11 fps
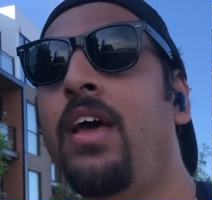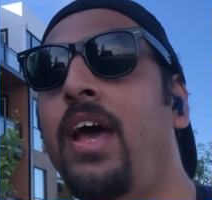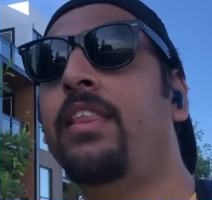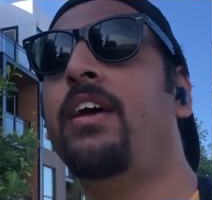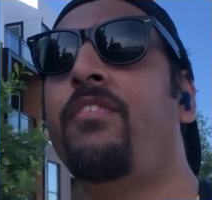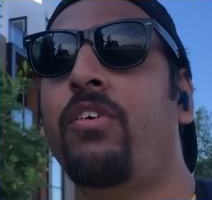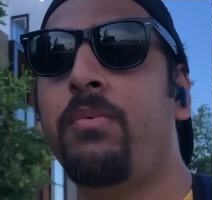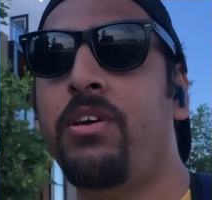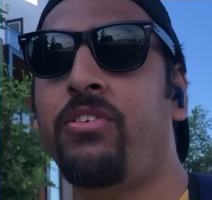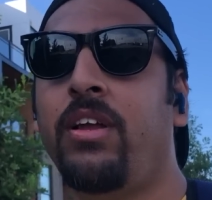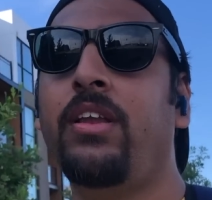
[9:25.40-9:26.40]
and the
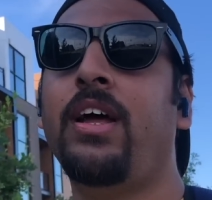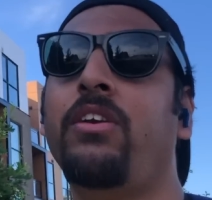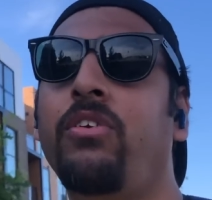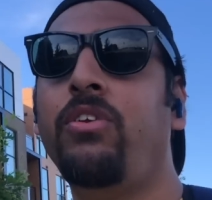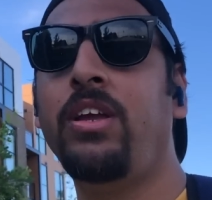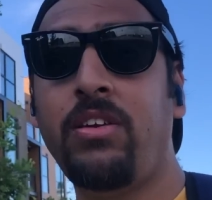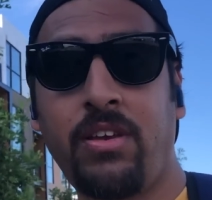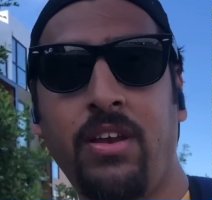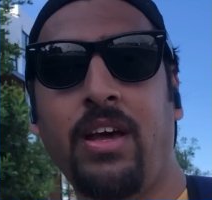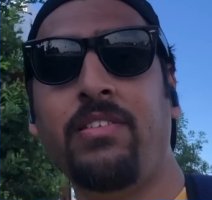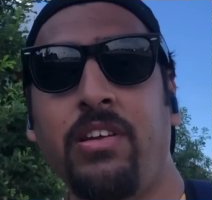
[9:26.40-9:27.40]
information that you need
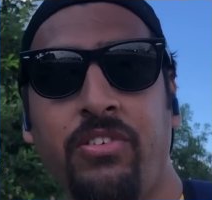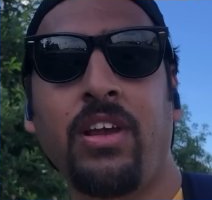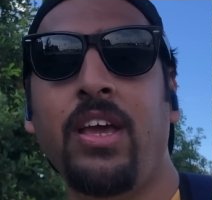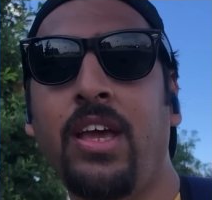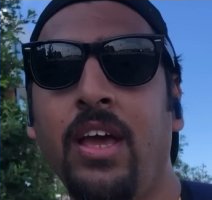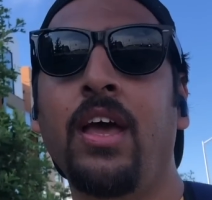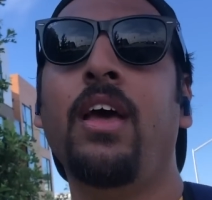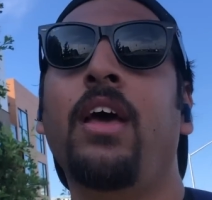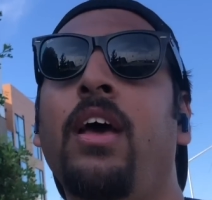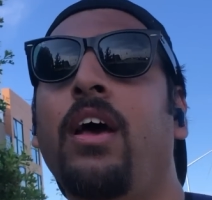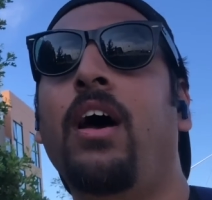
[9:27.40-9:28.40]
essentially
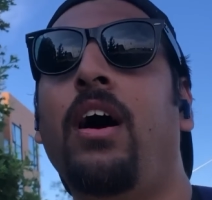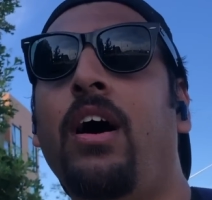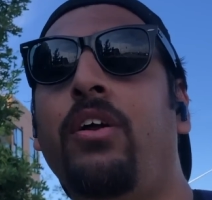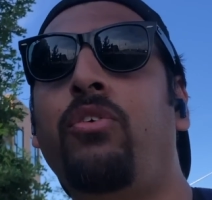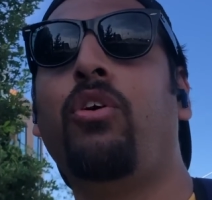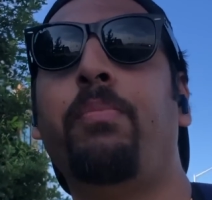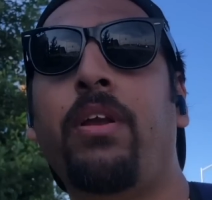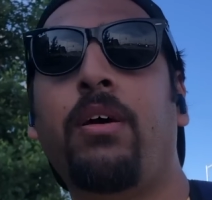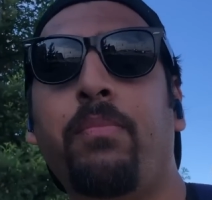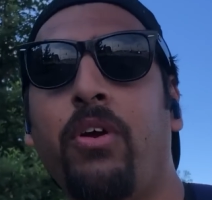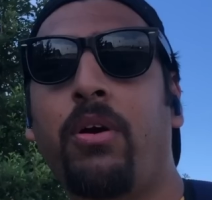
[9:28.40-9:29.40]
to open
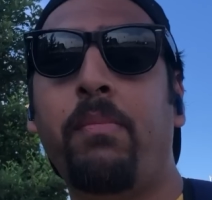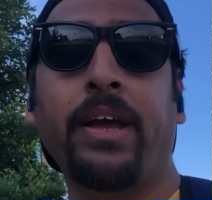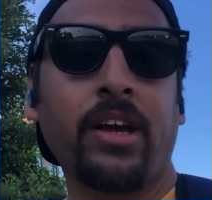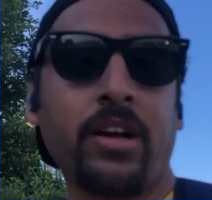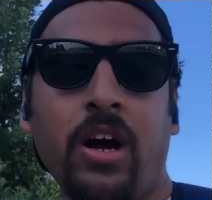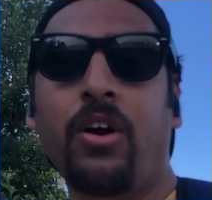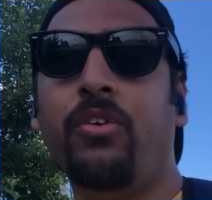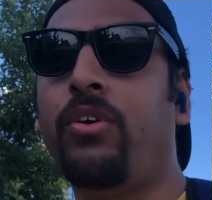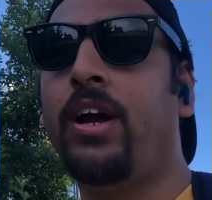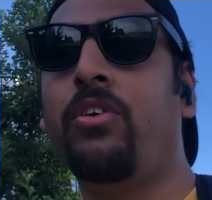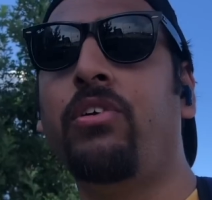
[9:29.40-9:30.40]
up your bank account, to
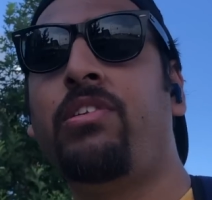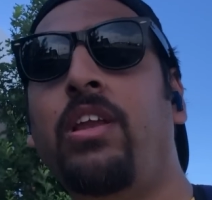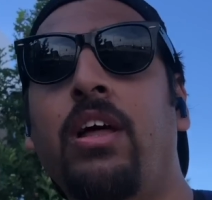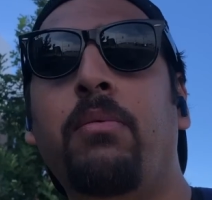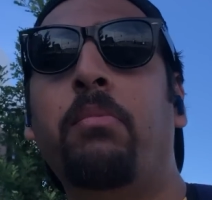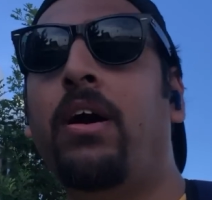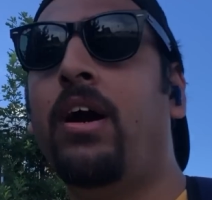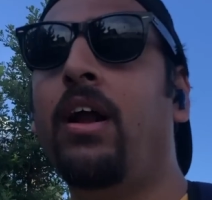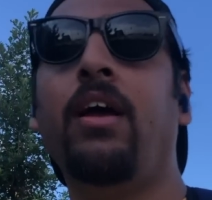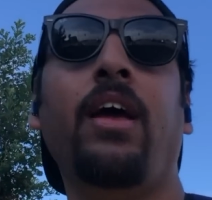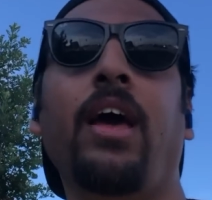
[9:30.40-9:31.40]
get your SIN number,
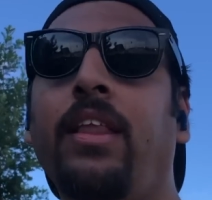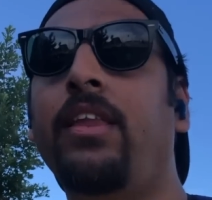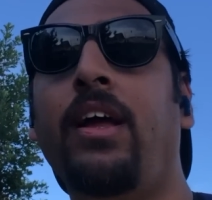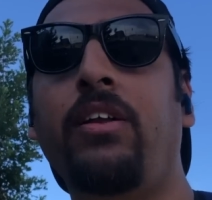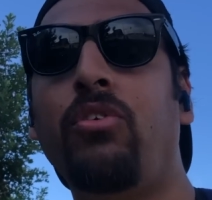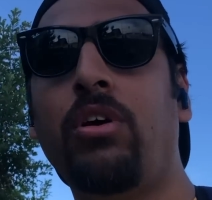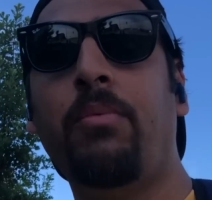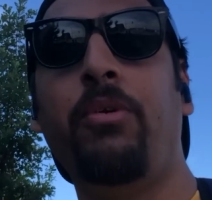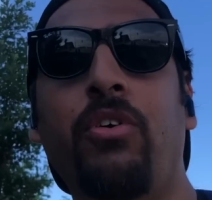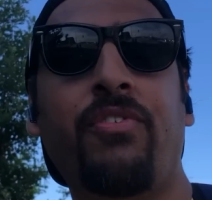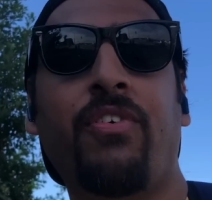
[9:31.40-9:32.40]
and then to
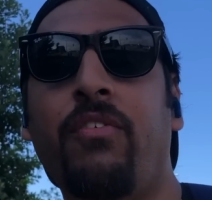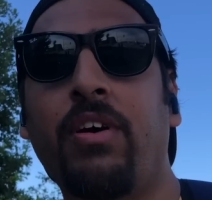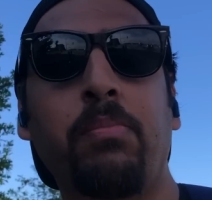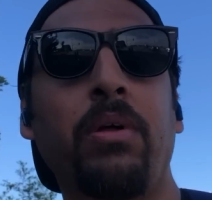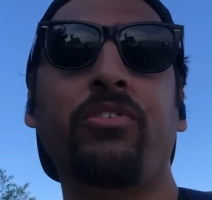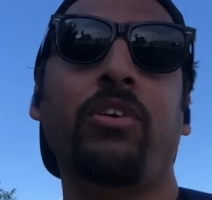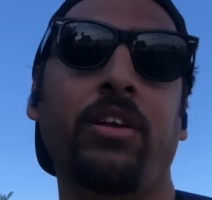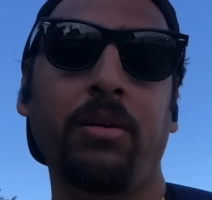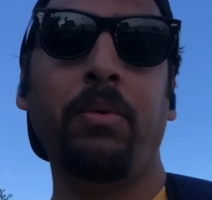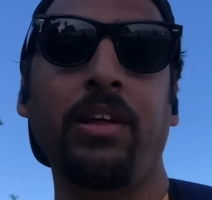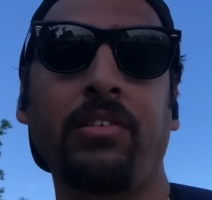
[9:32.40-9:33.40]
commute from one place to
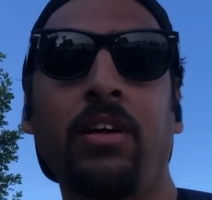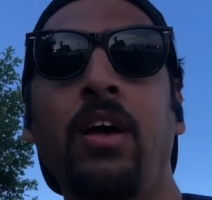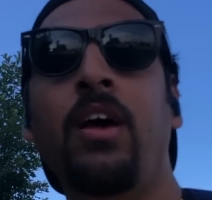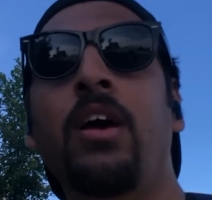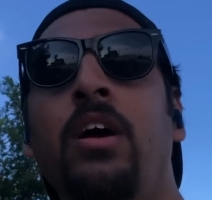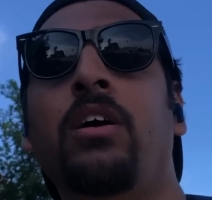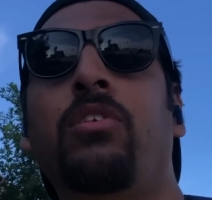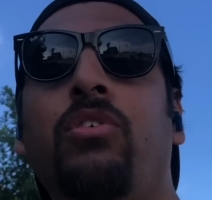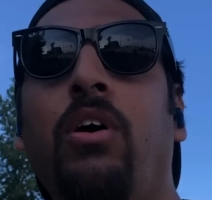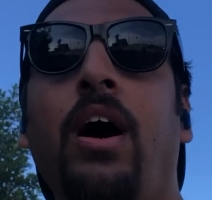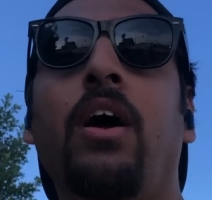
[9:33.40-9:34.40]
another place.
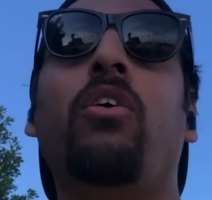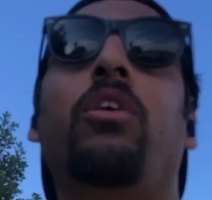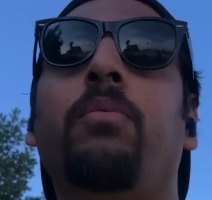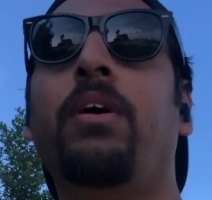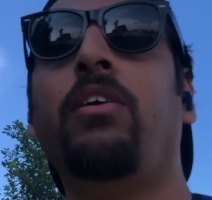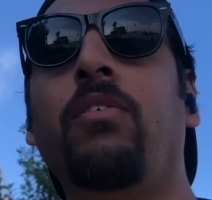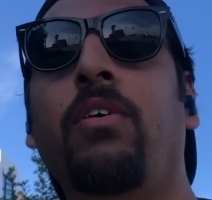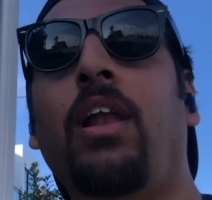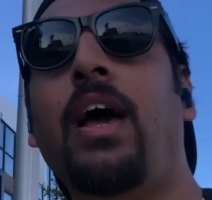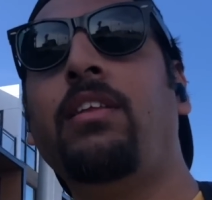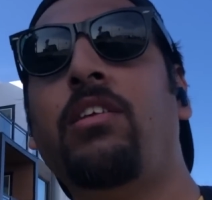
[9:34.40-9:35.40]
So I hope that you will
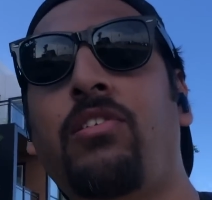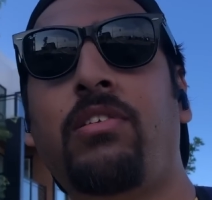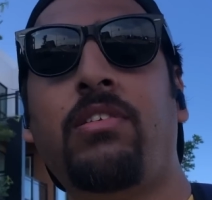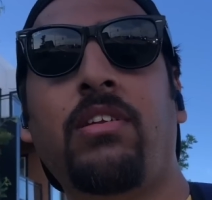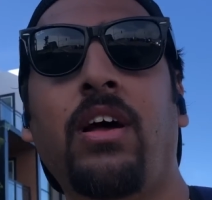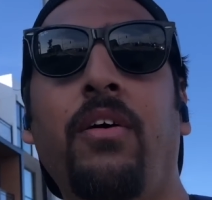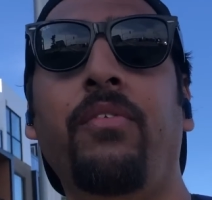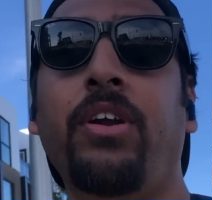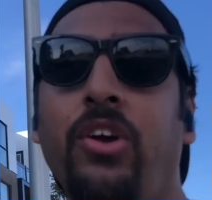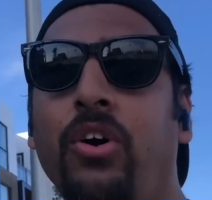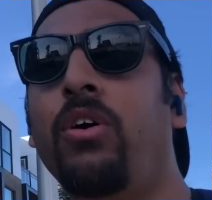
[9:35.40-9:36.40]
like this
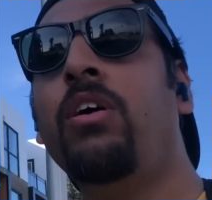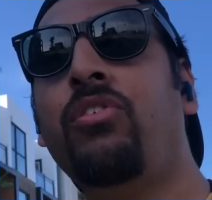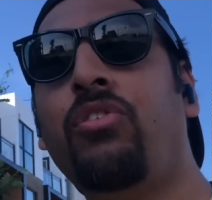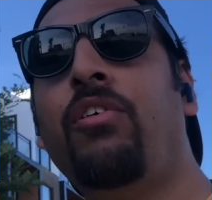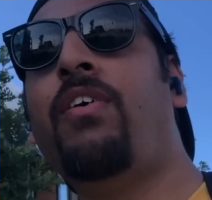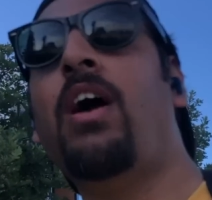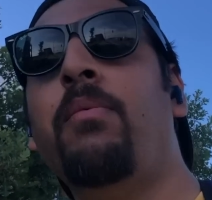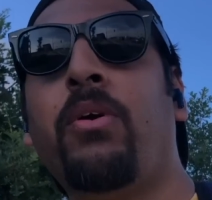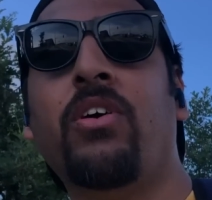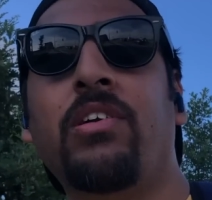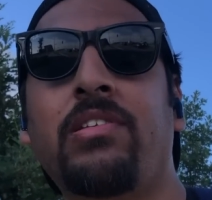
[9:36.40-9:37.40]
video so far,
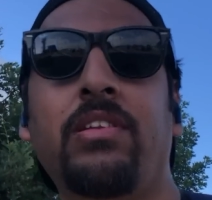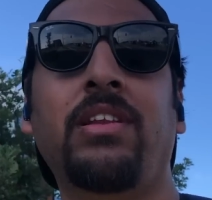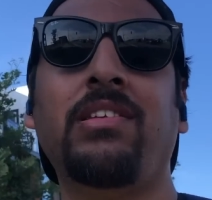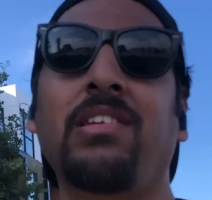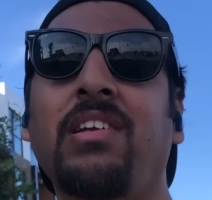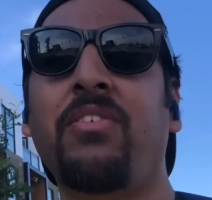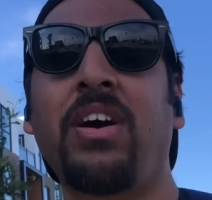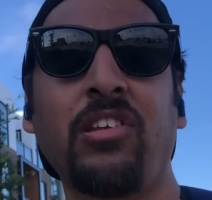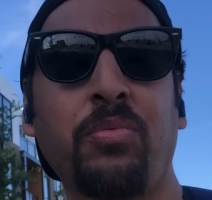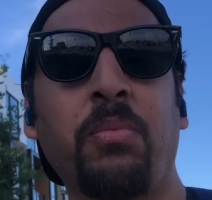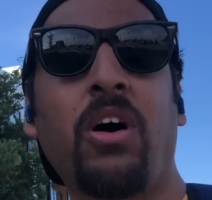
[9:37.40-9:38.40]
because this is a
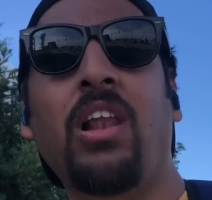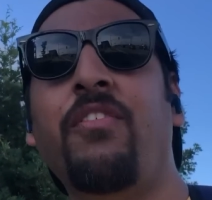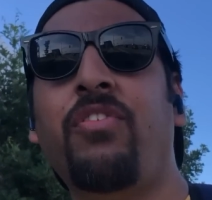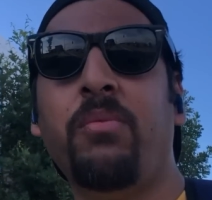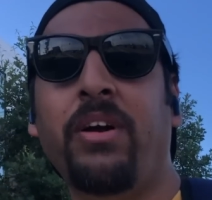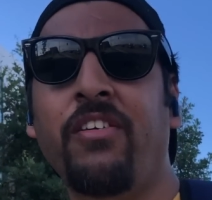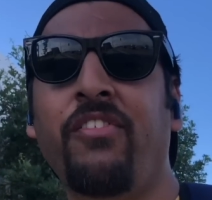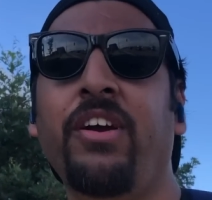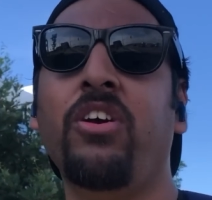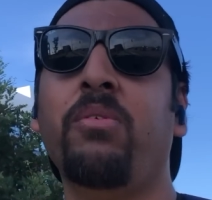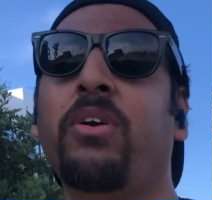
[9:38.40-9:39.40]
very small informative
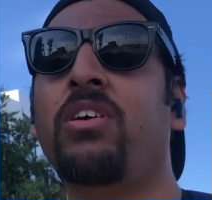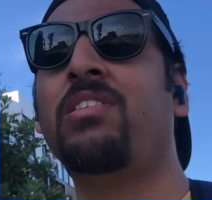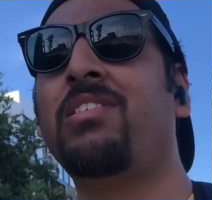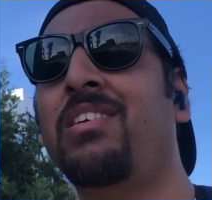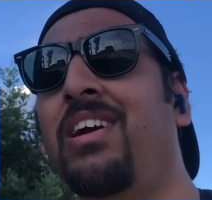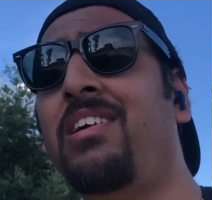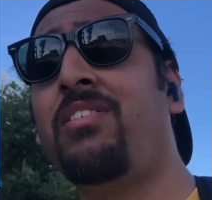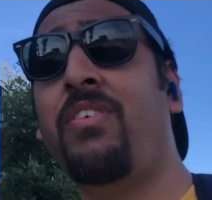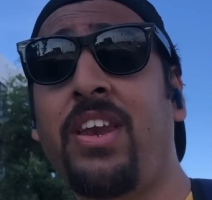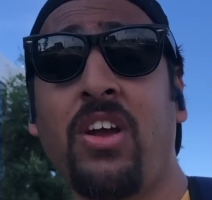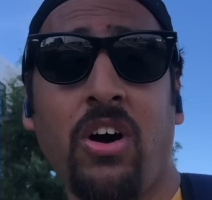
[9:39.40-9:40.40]
video, because it's
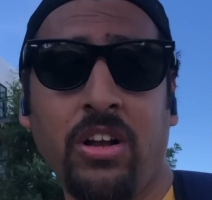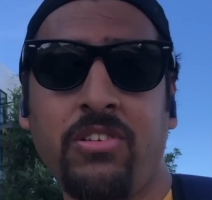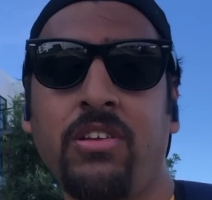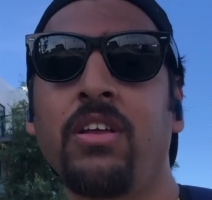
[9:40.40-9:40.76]
very hot,